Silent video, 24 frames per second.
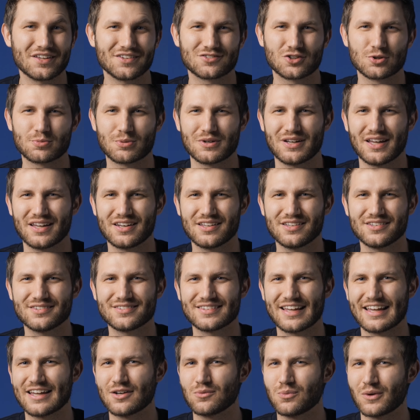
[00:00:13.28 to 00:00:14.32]
is Kubernetes
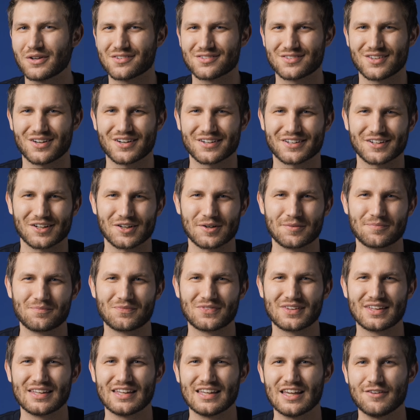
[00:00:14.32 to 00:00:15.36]
and what is Docker.
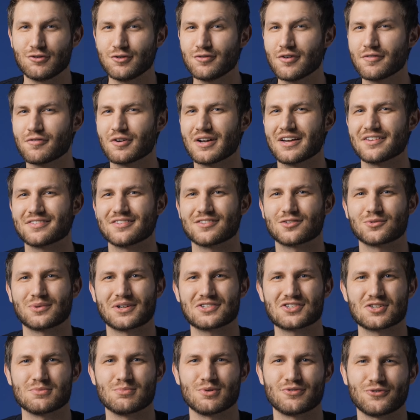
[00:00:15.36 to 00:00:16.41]
If you've ever asked this
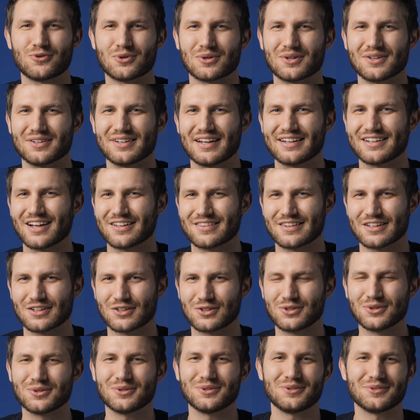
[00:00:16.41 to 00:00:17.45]
question before and got the
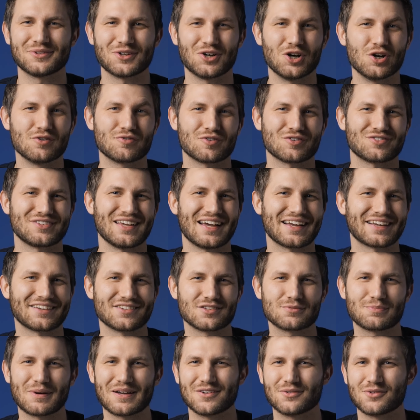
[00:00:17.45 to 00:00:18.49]
good old
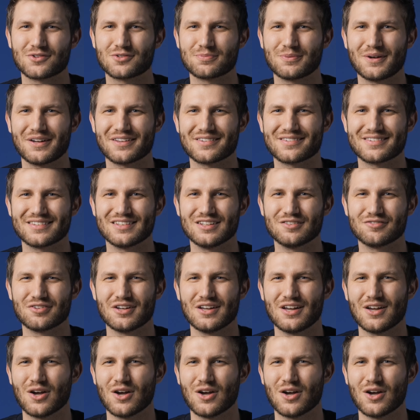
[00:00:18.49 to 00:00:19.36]
overstack-inspired response of,